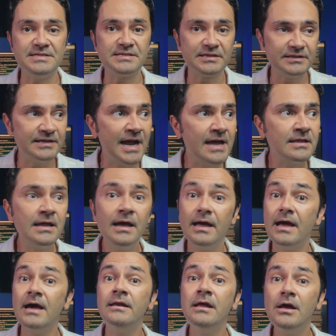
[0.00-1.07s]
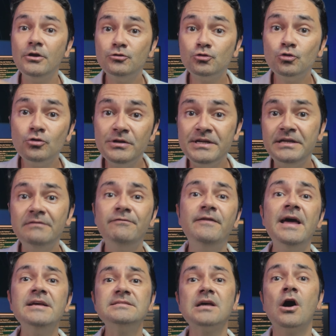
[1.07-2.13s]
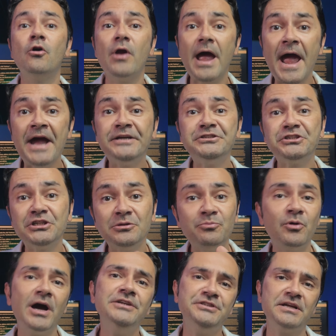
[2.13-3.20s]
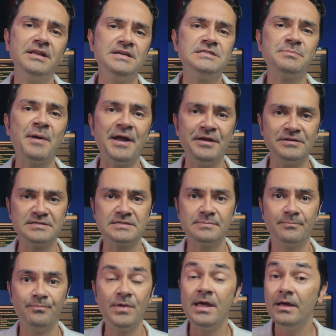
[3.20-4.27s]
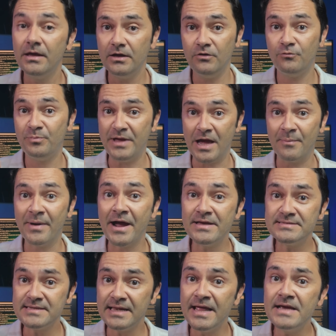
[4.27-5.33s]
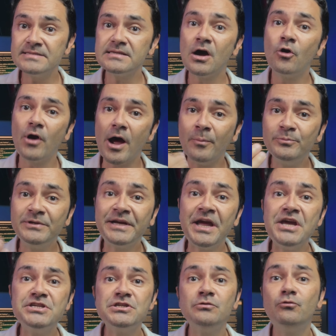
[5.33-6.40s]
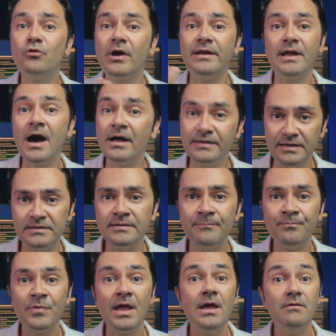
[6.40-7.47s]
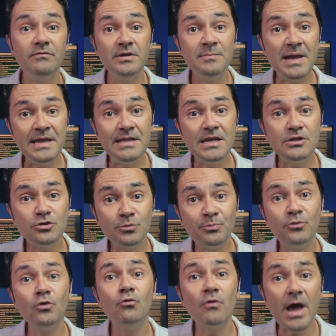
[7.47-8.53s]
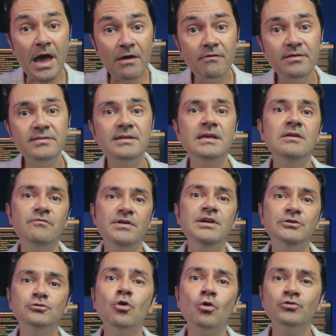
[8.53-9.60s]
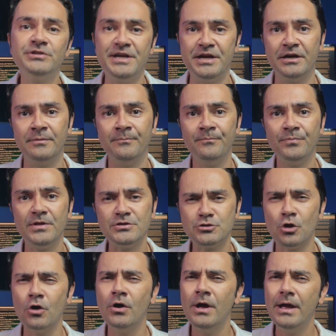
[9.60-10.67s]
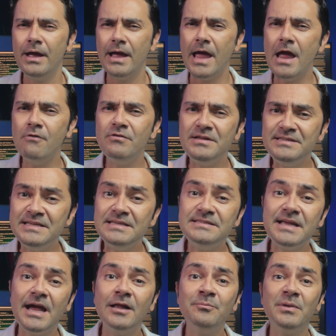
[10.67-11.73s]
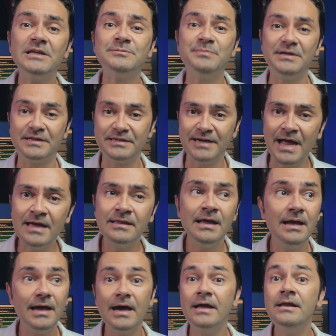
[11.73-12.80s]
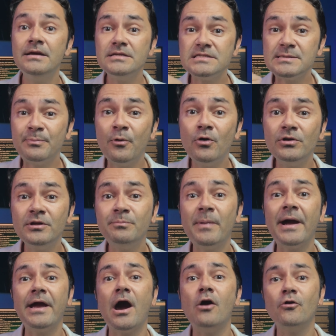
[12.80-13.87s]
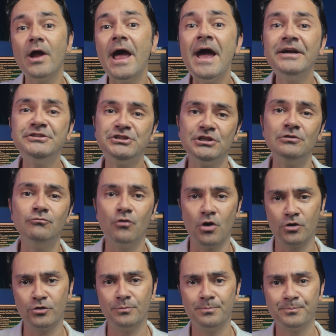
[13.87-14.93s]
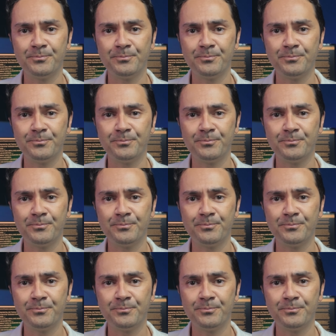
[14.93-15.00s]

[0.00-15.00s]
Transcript: is correct and truly reflects our actual project experience. If PMI selects our application for an audit, we may need to prove everything we wrote here. So every detail must be correct and supported by our actual work.